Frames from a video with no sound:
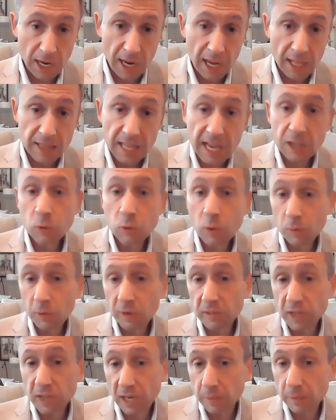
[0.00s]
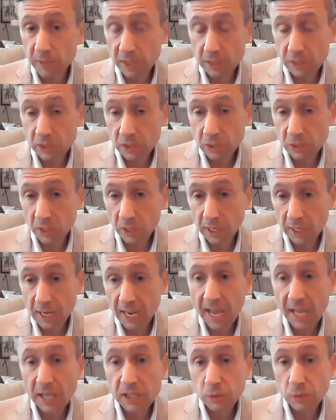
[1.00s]
And that's what we've done in Minnesota. And
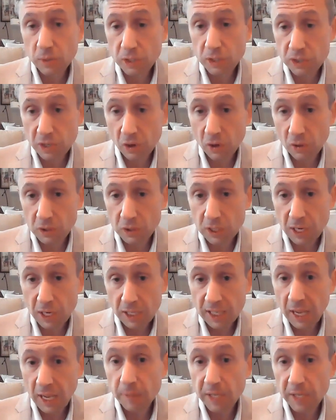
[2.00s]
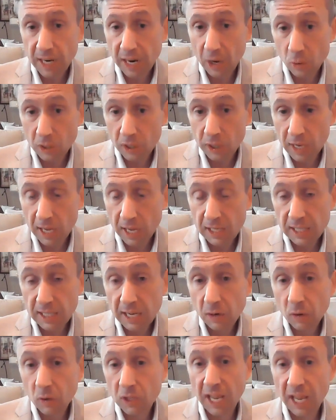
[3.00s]
as a result, coming out of that,
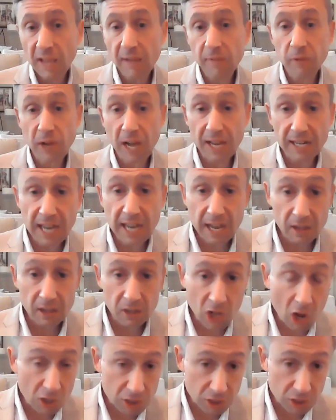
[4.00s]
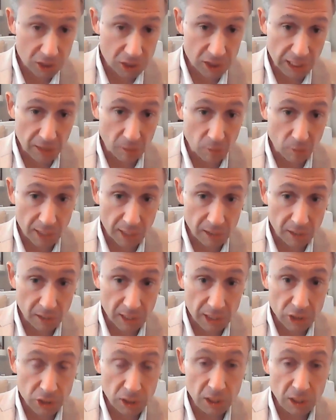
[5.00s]
not only have I not lost a statewide
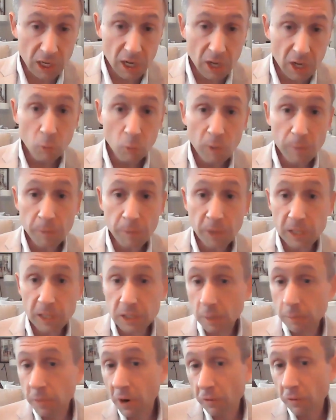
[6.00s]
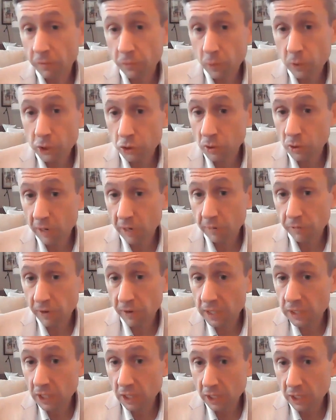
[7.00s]
election, we picked up our first
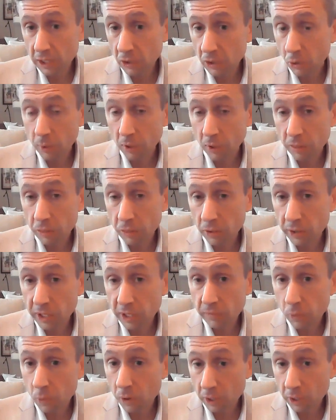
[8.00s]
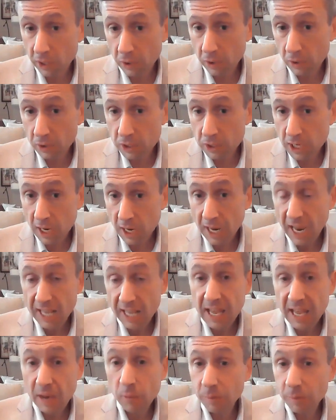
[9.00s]
trifecta in over 34 years.
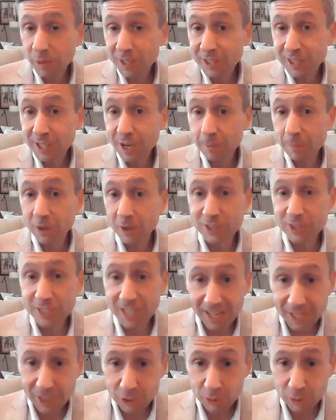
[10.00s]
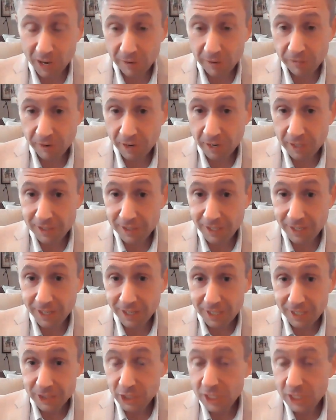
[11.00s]
And then we picked up our second trifecta
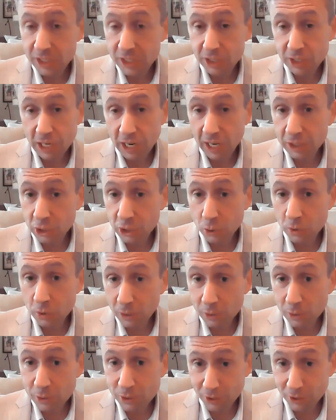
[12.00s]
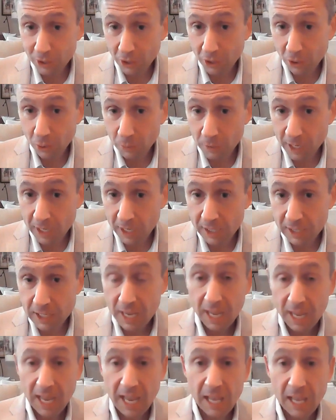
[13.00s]
just 2 years ago, right?
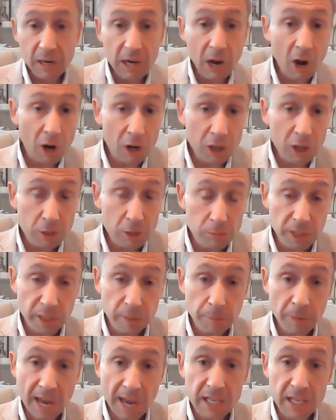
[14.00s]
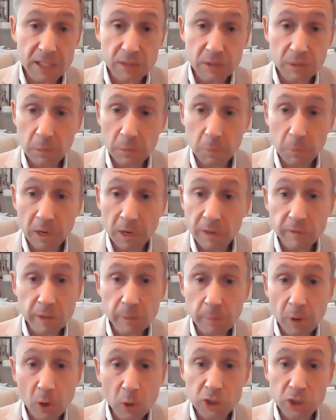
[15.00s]
And arguably passed one of the
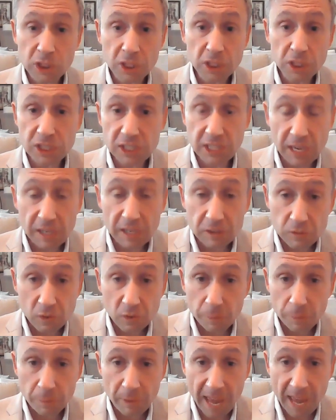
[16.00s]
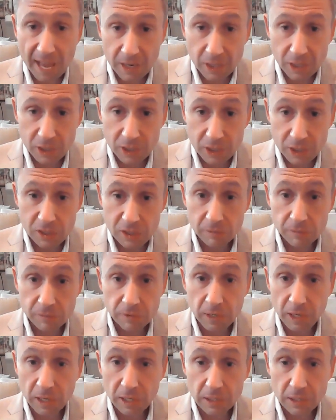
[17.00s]
most successful packages of
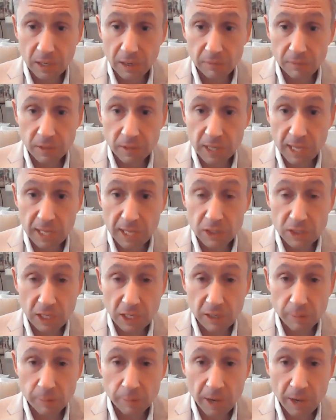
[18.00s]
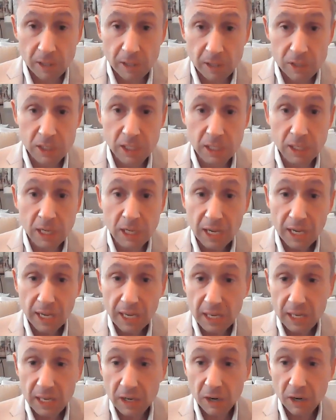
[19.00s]
legislative policy
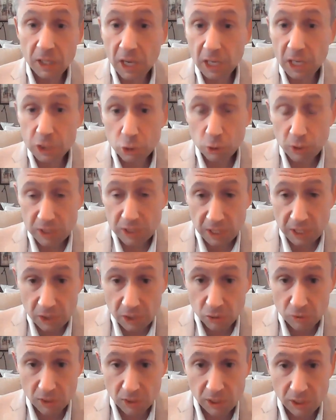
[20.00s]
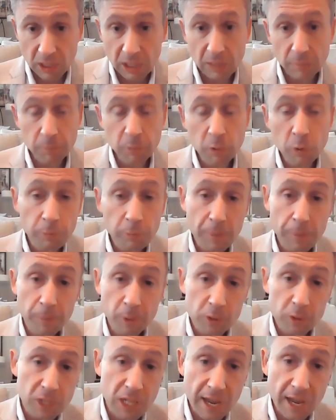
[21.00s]
in our country's history to improve
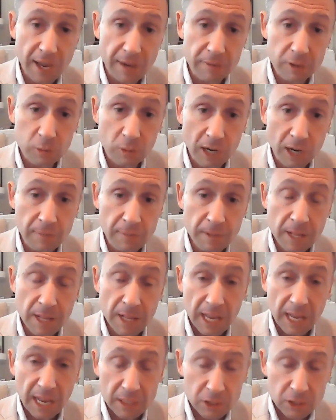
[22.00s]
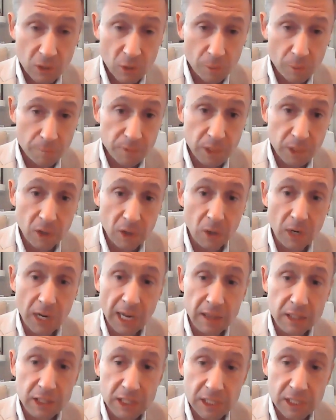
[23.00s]
people's lives, right? And so,
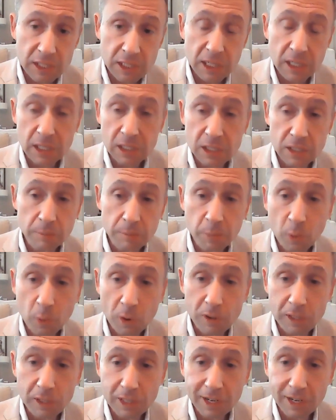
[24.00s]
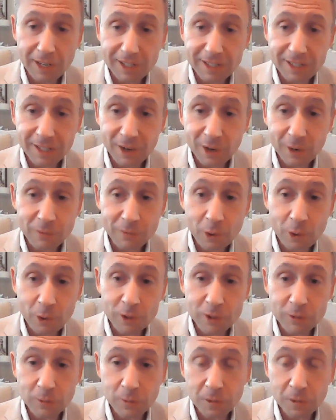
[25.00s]
I just think it's important that,
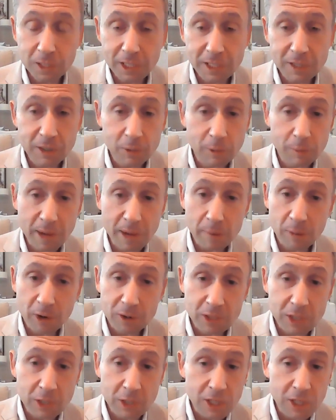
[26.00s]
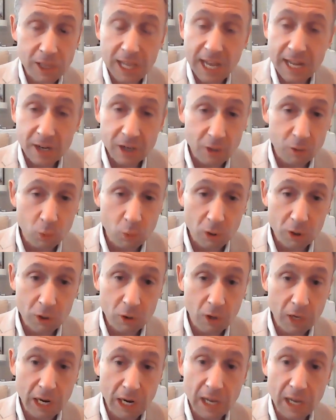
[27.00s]
folks need to remember there's a lot of good work
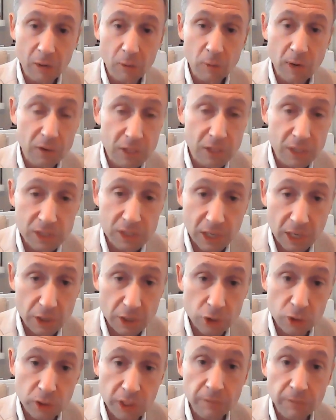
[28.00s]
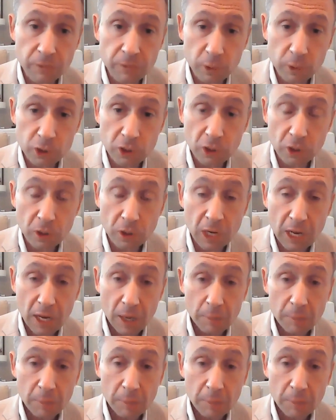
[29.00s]
going on around this country for sure.